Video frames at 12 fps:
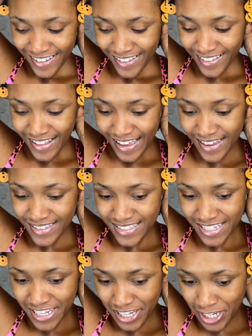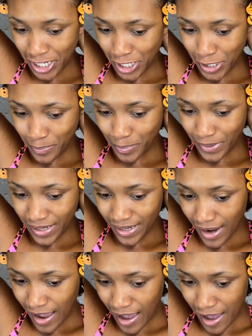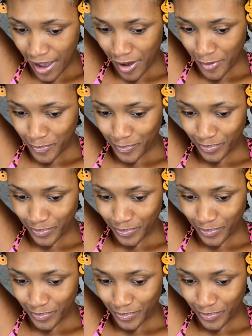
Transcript: Let's keep it up.